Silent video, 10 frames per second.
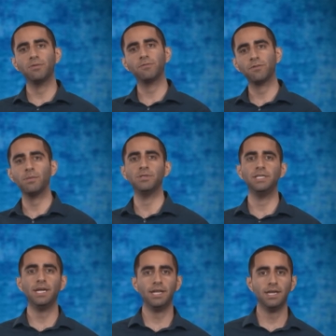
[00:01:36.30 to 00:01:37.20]
from
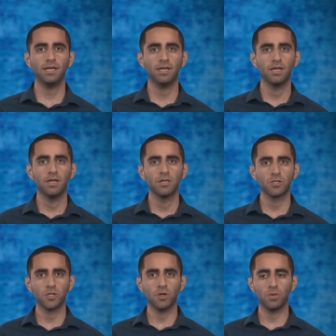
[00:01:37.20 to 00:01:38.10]
DNA.
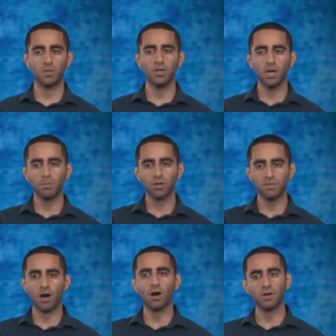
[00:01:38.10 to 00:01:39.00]
So the number of
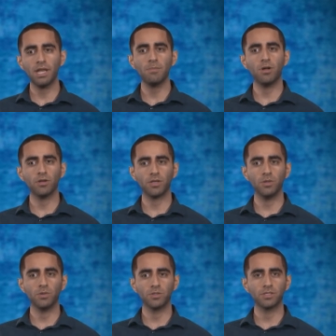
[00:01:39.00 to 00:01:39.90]
RNA
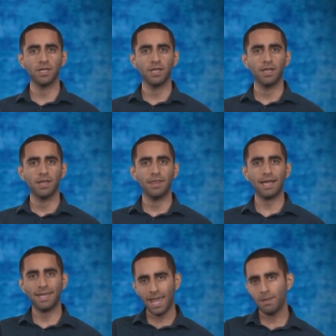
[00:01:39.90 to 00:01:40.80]
molecules that
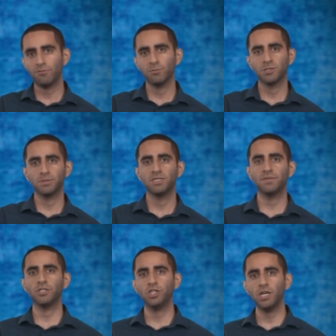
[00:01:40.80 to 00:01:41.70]
came from a
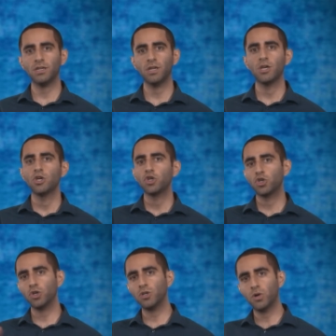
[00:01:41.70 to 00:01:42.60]
specific gene
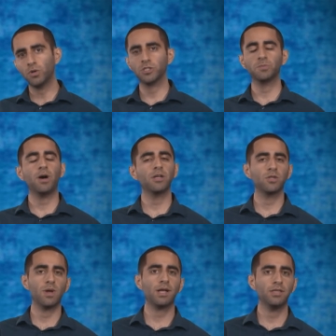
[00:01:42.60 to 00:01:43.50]
should correspond
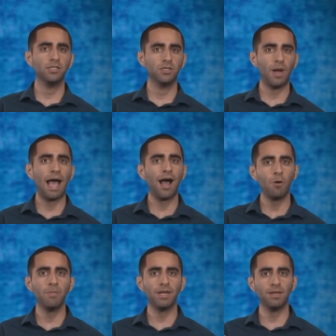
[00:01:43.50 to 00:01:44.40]
directly to how
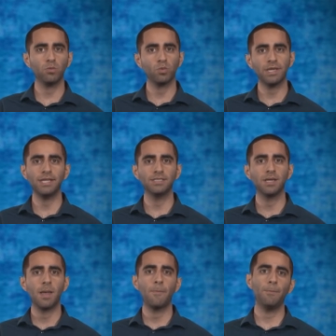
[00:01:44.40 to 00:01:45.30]
many reads
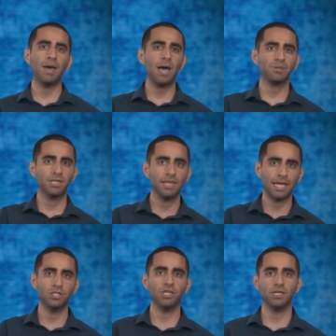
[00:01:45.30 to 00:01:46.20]
mapped to that
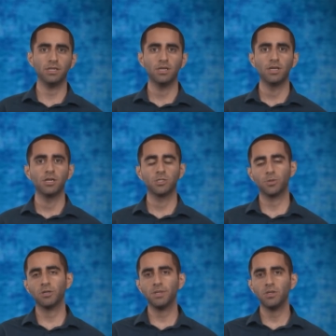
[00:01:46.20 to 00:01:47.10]
gene. So we're
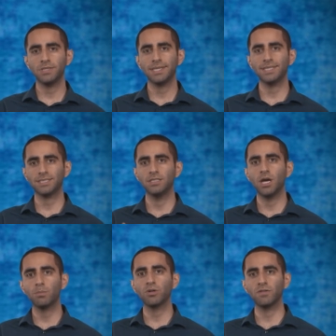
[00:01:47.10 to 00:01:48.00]
going to be using this
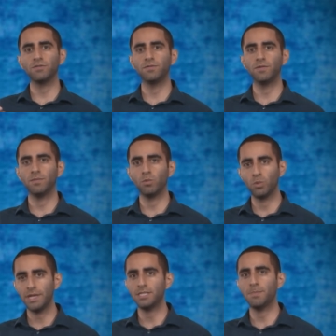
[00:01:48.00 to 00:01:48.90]
number of
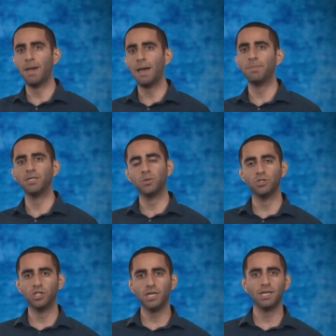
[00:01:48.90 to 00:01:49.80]
reads mapping to a
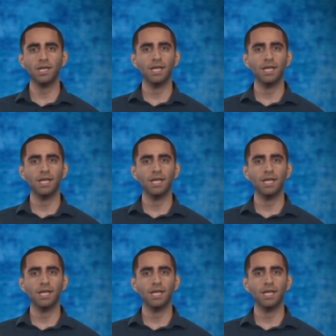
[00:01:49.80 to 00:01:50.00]
gene